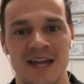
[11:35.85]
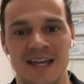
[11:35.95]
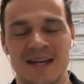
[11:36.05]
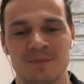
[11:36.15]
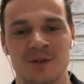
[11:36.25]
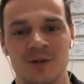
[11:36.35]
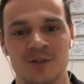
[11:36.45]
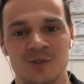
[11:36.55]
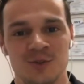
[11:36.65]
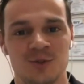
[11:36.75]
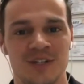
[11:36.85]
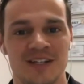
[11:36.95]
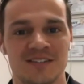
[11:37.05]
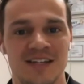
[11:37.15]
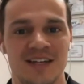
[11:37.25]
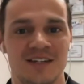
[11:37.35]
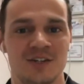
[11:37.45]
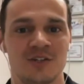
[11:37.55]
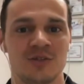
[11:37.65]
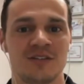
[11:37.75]
I am going to take a second
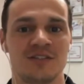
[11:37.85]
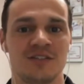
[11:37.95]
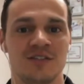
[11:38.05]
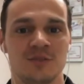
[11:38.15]
here to transition